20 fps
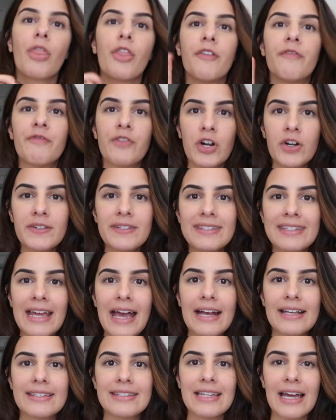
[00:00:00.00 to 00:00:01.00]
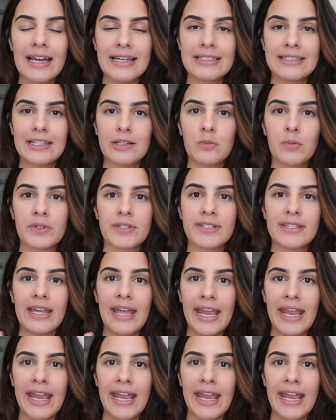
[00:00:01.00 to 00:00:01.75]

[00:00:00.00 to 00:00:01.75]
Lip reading: The first test I did was the